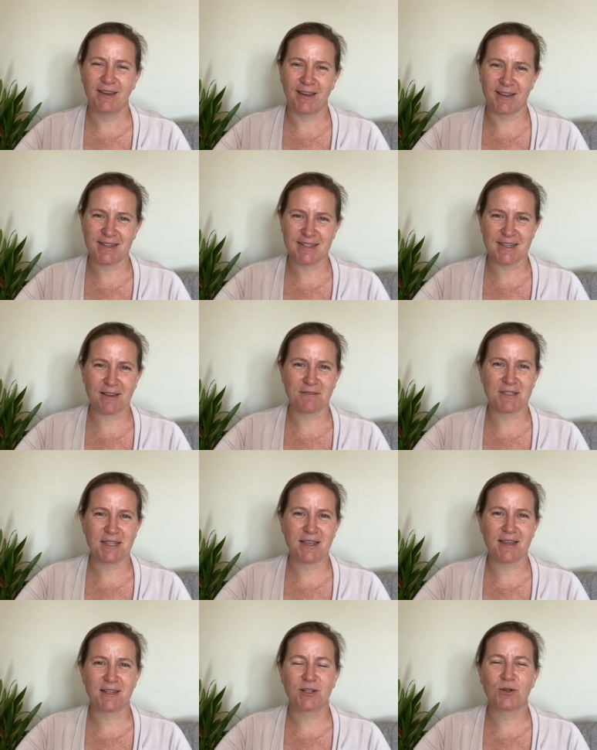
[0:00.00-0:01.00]
and as I've
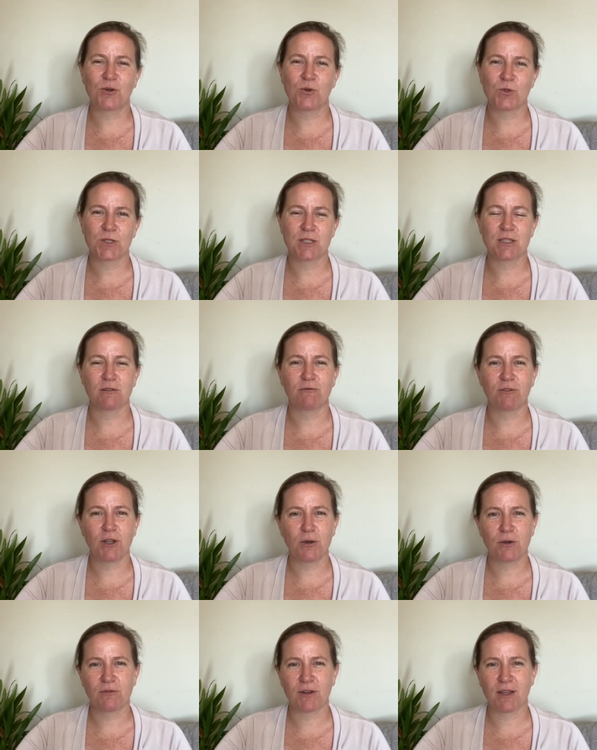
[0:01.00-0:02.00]
said, causes the
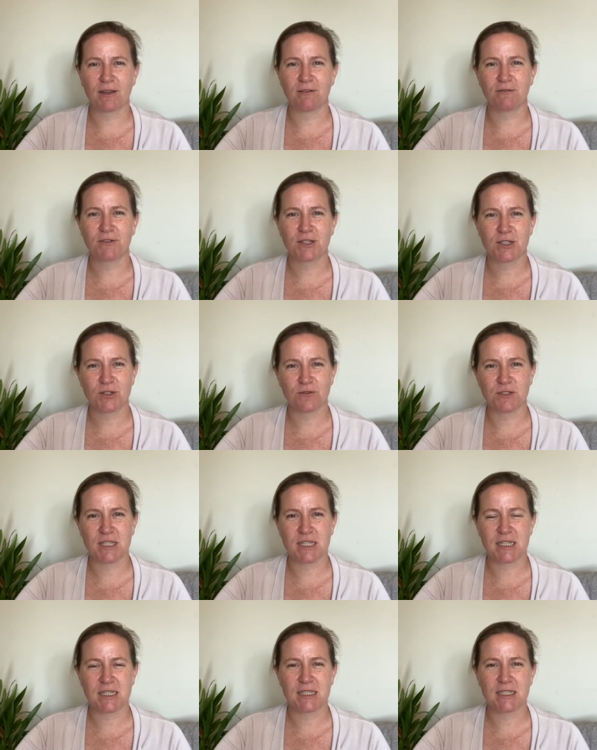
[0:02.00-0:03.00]
flow of life to sort of
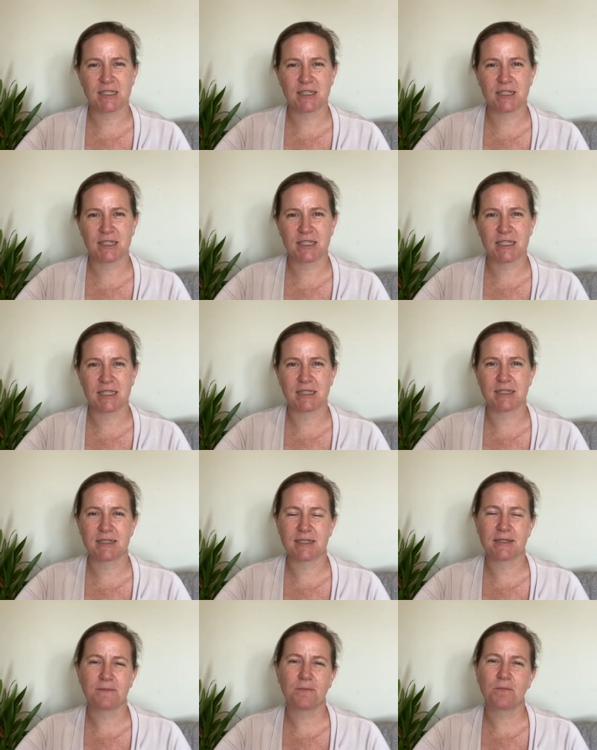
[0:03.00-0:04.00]
cease and to
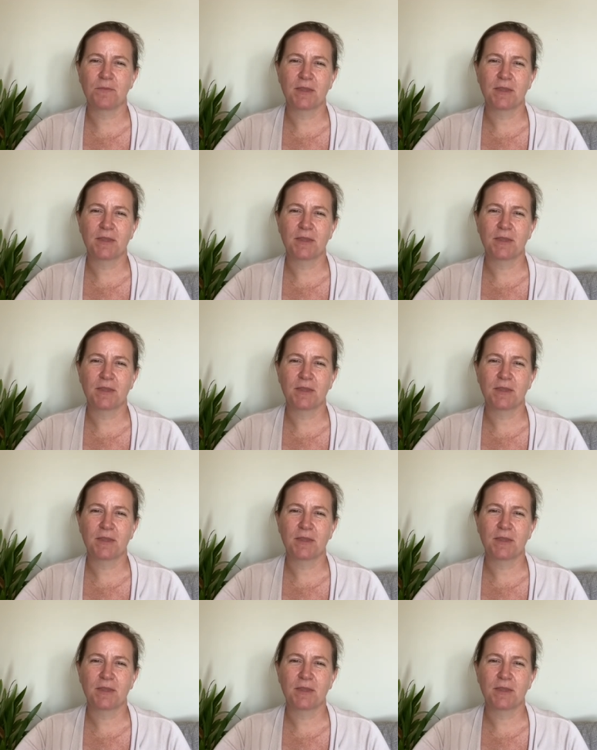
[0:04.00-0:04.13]
cease.